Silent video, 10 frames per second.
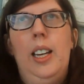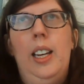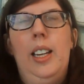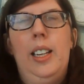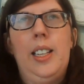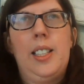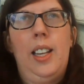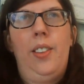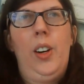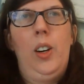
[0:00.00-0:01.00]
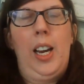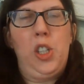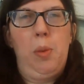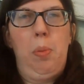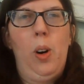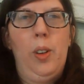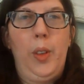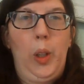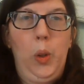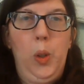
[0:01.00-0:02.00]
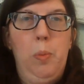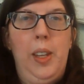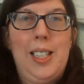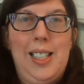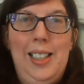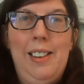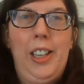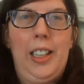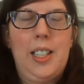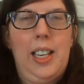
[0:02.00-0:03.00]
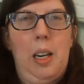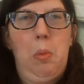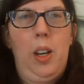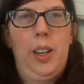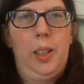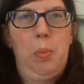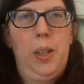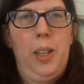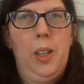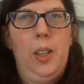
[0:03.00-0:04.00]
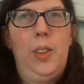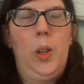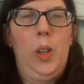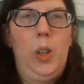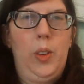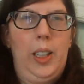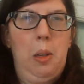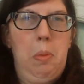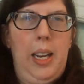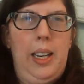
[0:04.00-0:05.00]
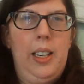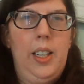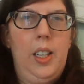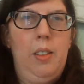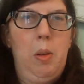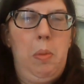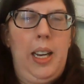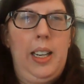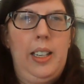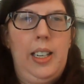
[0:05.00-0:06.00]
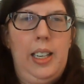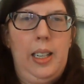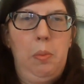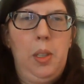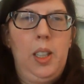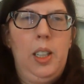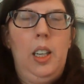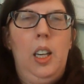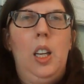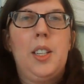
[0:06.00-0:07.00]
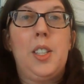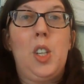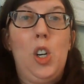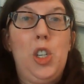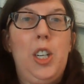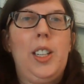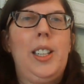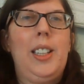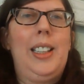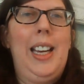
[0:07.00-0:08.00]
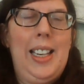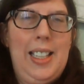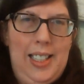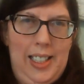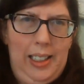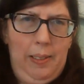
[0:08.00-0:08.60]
And he said they're actually part of the group that is living at Santa Monica Pier, and they're under the command of a man named Sergeant Casey.